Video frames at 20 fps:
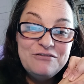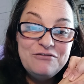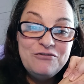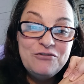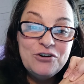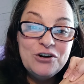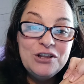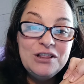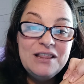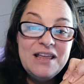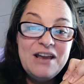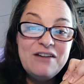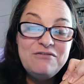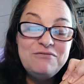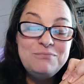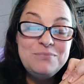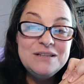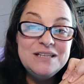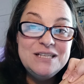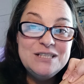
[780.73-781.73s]
For a
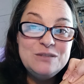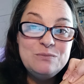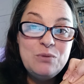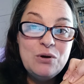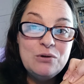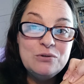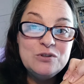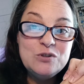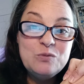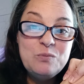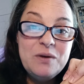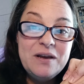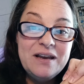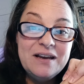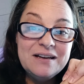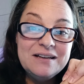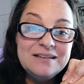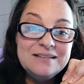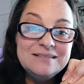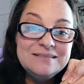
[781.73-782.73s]
laugh, please post
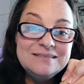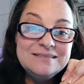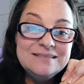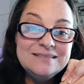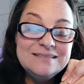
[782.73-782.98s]
pic.